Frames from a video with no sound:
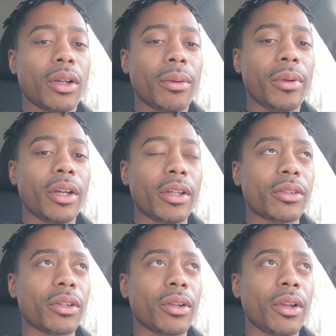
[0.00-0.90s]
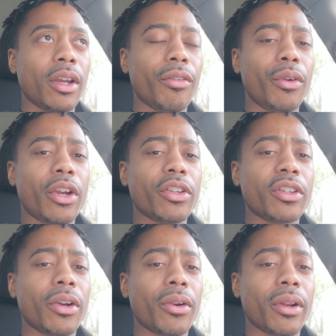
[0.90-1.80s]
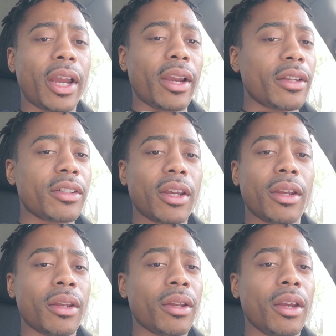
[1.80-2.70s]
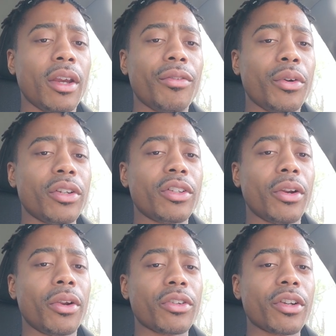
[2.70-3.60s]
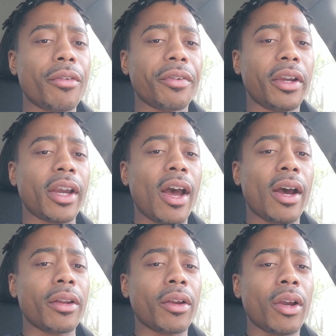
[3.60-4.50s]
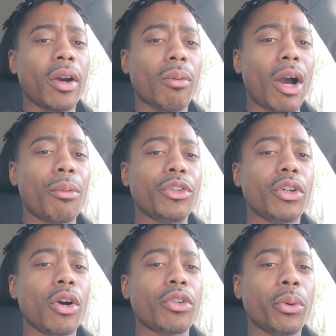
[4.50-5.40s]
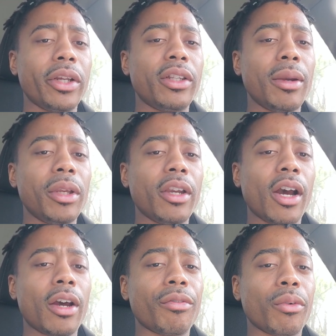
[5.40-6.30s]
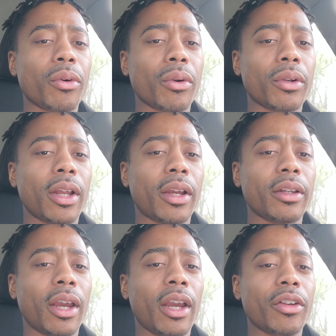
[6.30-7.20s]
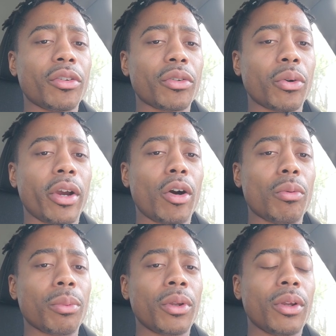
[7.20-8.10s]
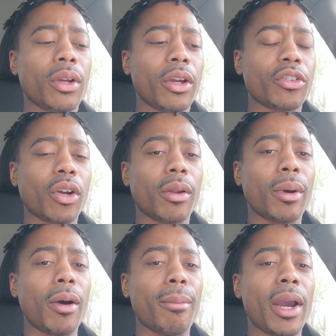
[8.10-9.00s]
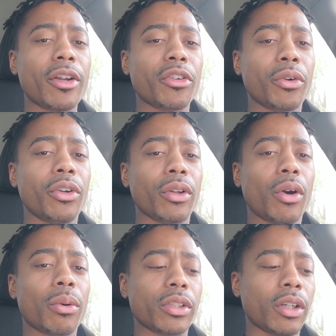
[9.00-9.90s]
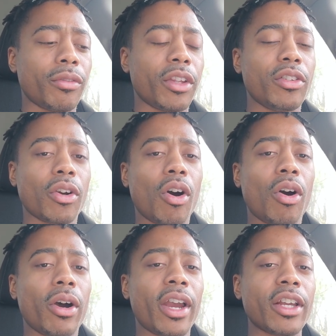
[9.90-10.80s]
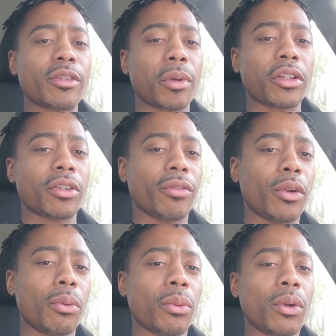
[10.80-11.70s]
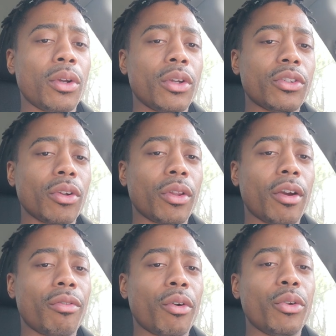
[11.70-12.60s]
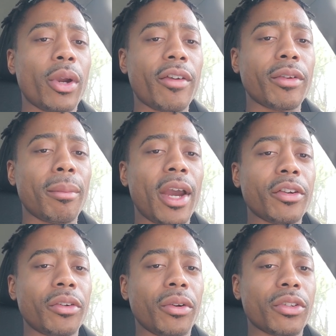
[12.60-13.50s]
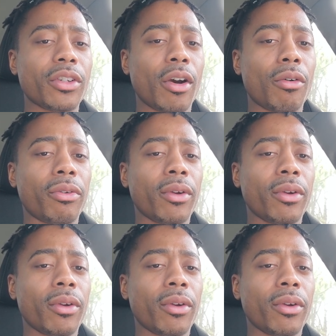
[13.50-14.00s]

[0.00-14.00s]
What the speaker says: because if you consider, like I say, if you consider yourself a god, why would you go to a demigod for like the answers or help? It's all about mastering your lower self. These are all aspects of you, so therefore you have to master yourself.